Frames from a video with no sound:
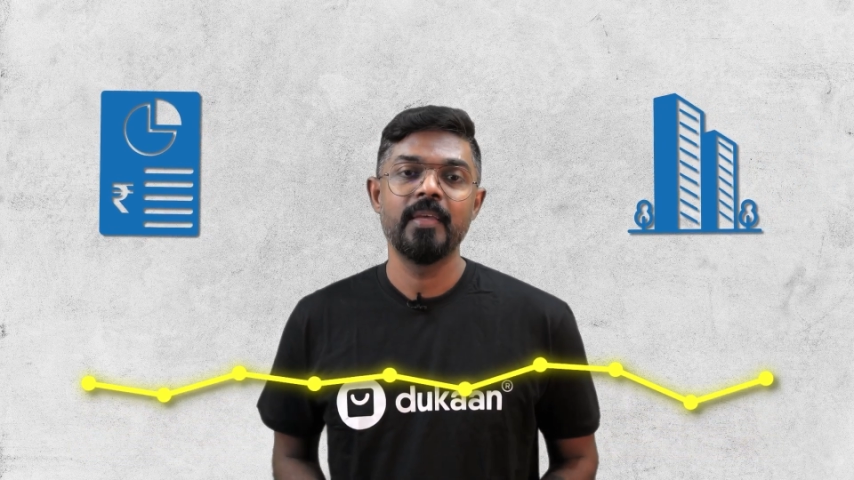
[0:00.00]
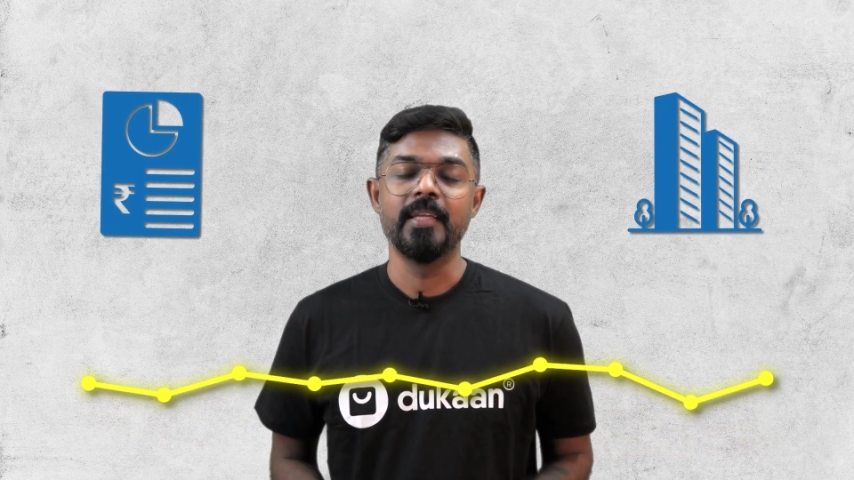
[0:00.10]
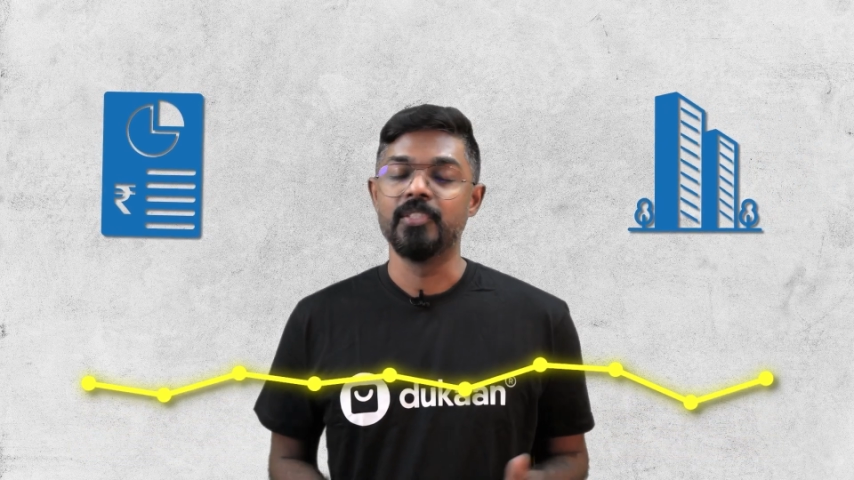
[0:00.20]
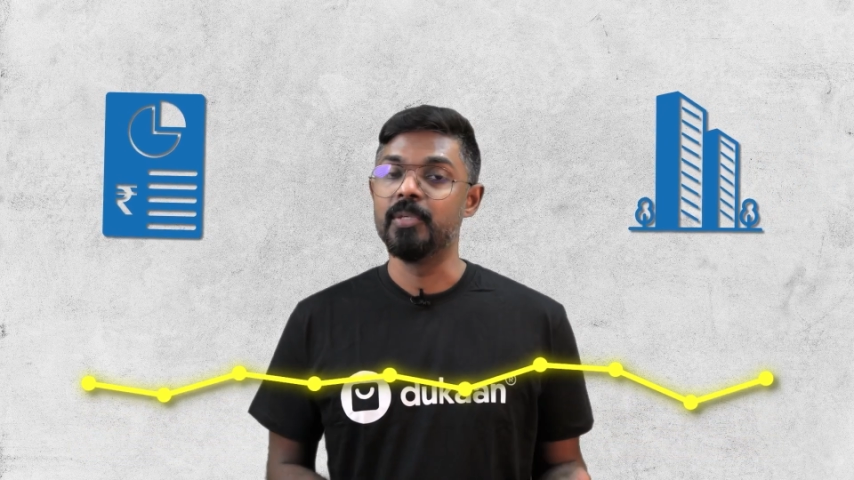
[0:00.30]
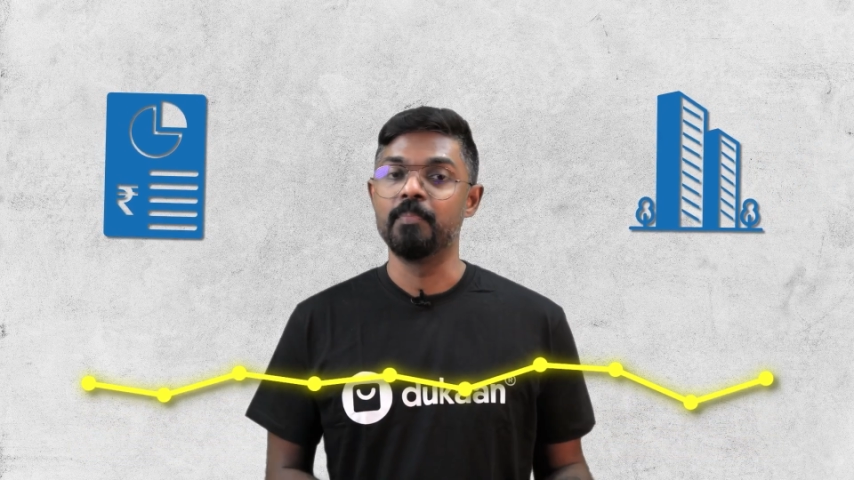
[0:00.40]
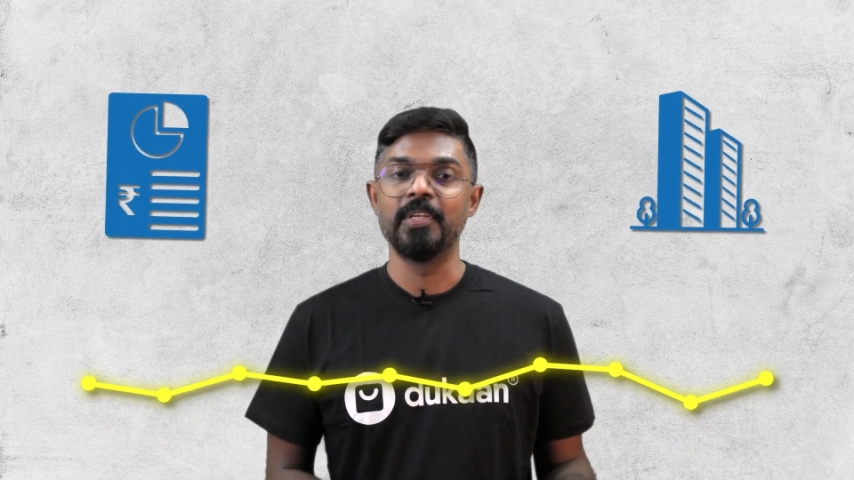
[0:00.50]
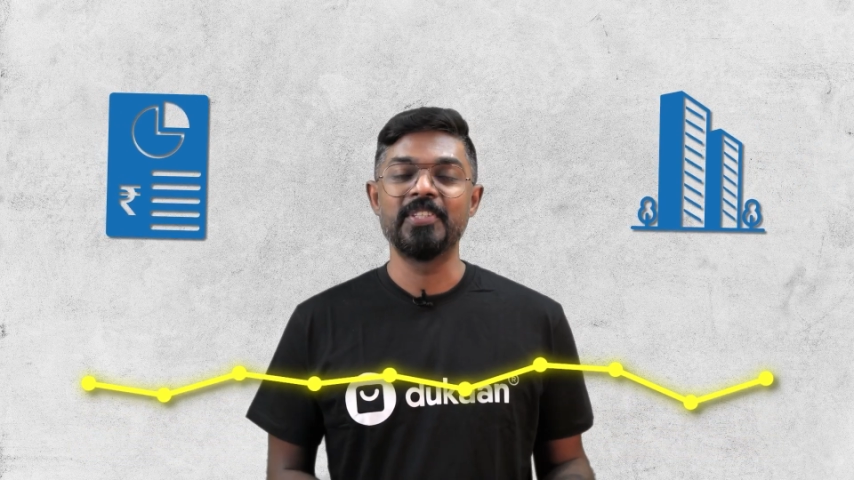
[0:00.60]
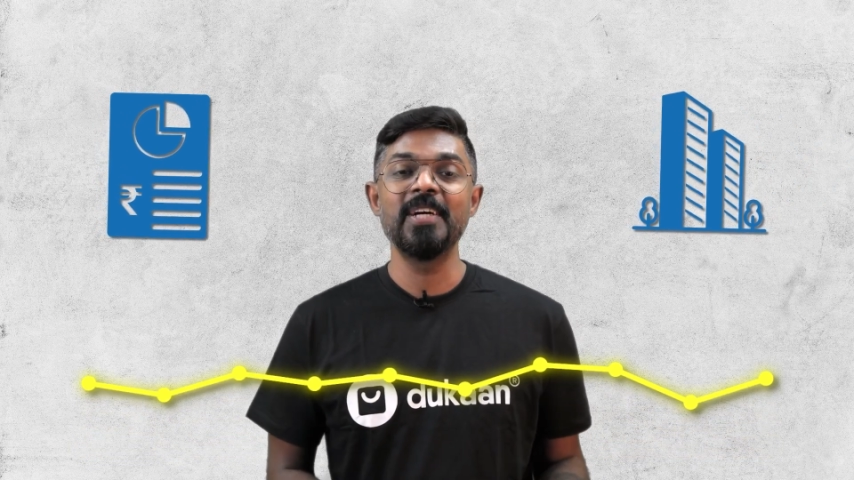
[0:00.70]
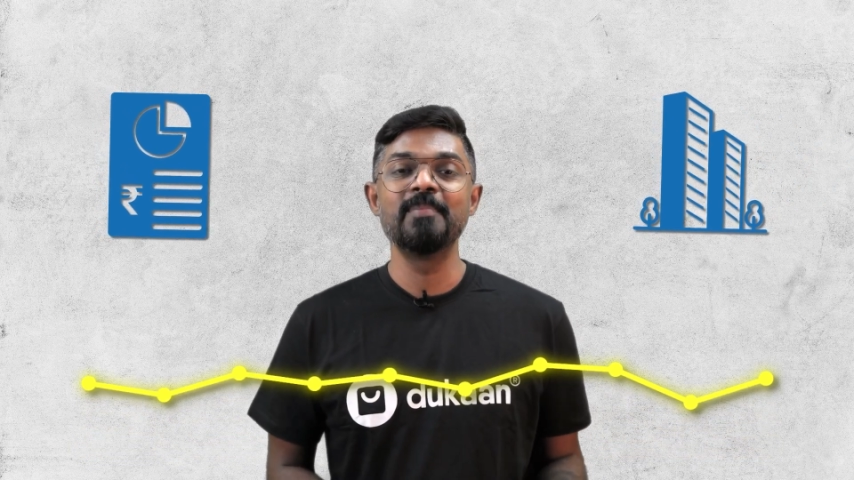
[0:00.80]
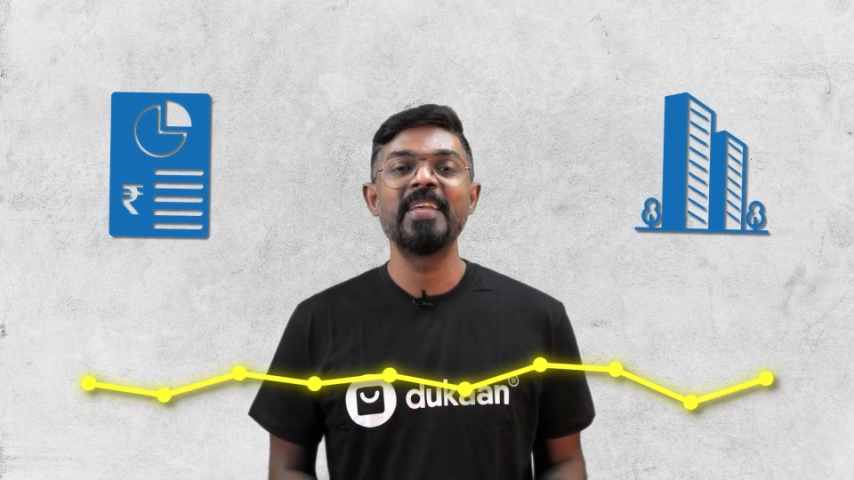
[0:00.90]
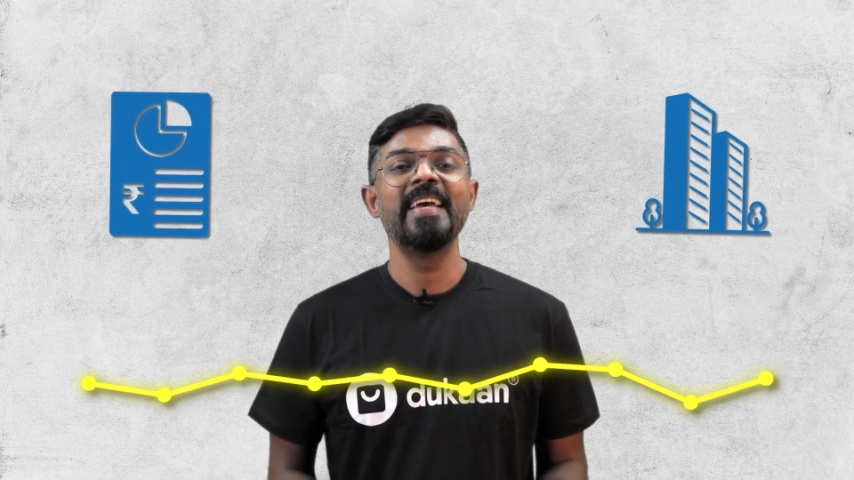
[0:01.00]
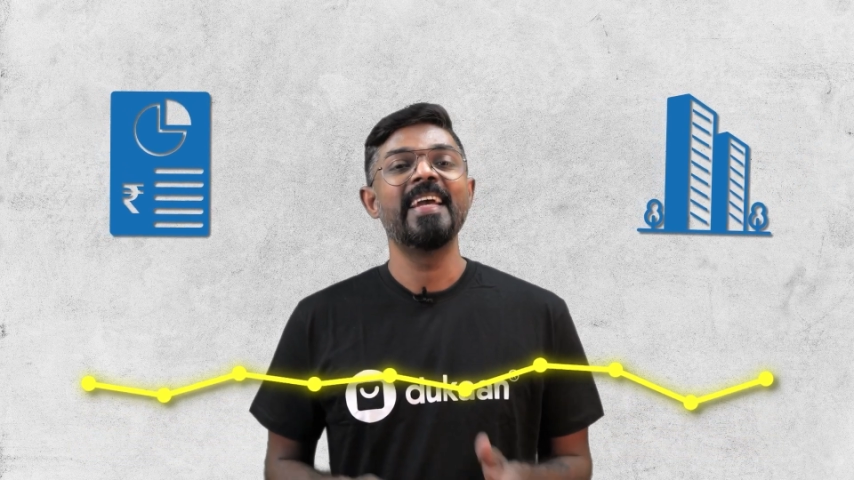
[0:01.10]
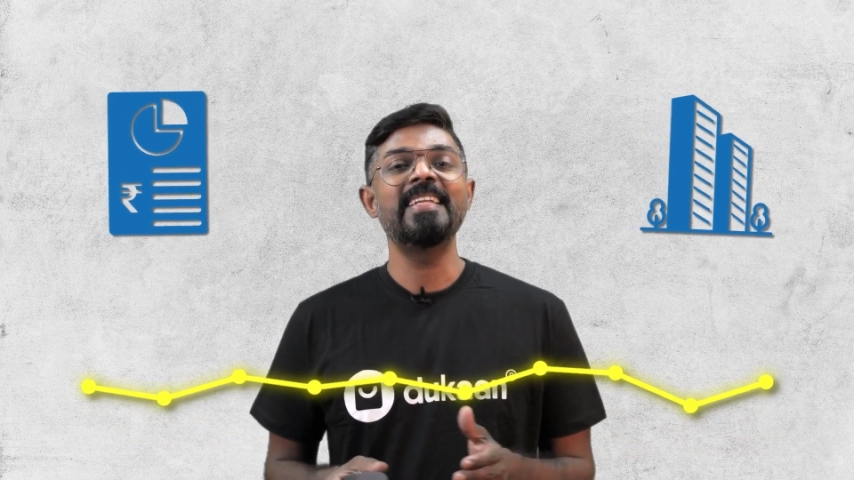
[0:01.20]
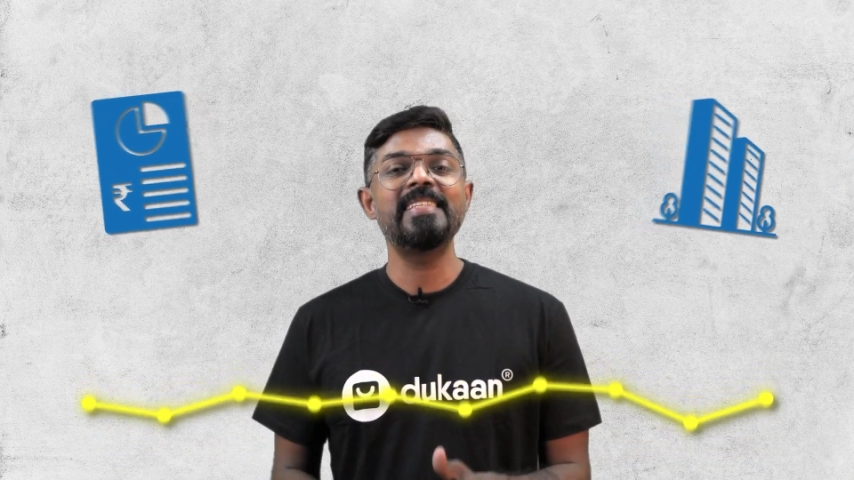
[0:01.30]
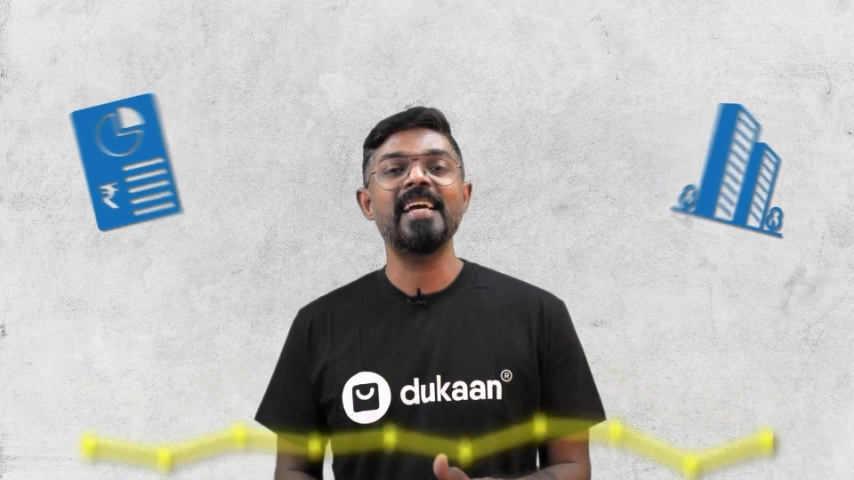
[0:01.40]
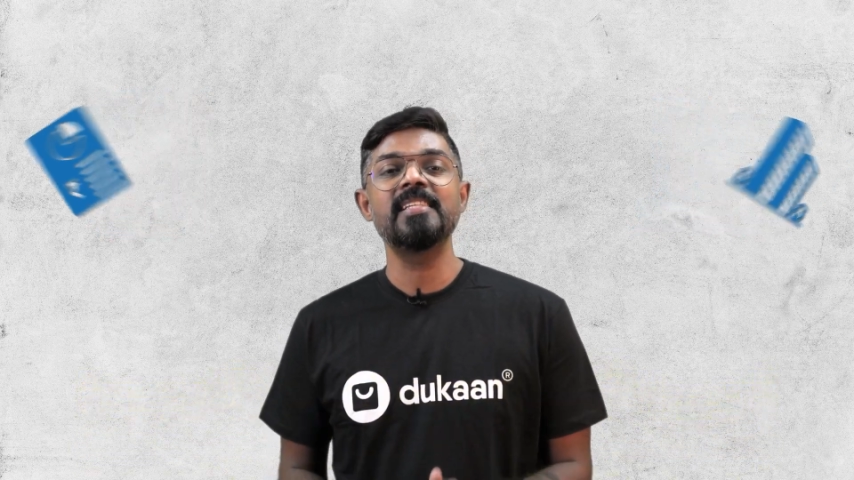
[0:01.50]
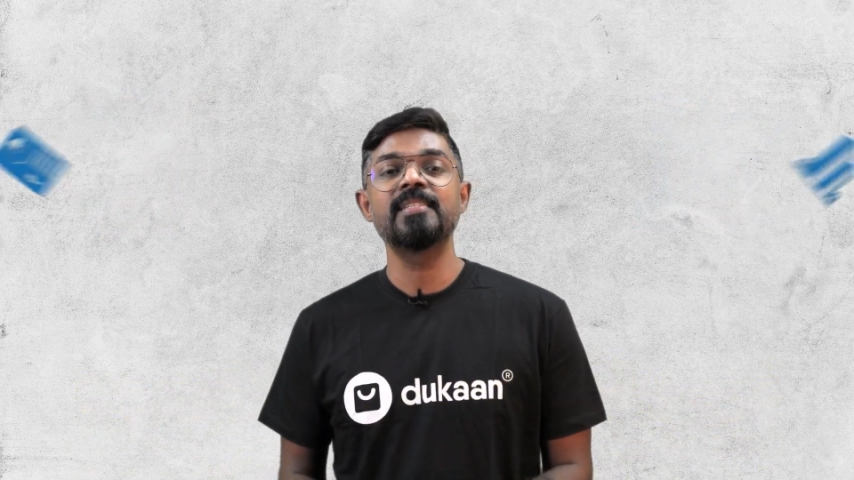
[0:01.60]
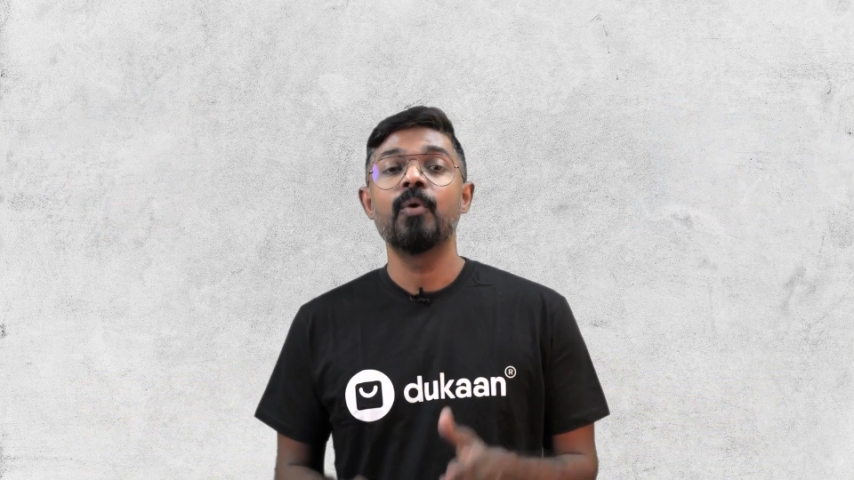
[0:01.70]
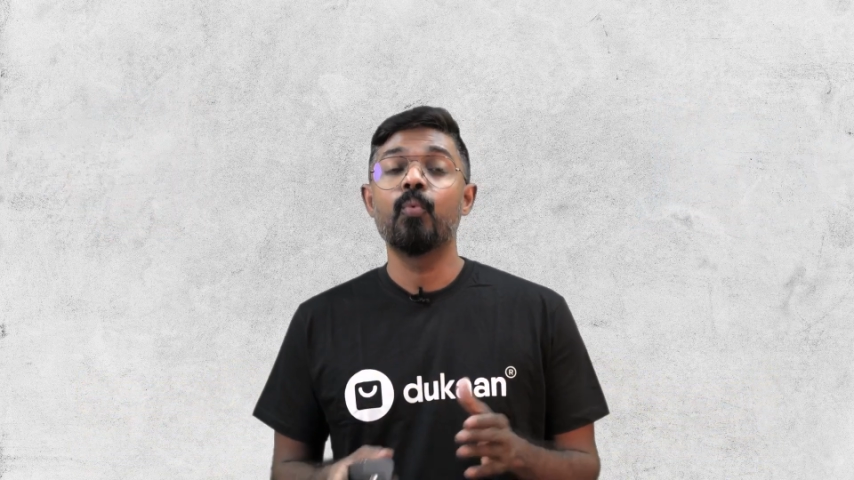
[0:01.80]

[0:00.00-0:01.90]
In simpler terms, it tells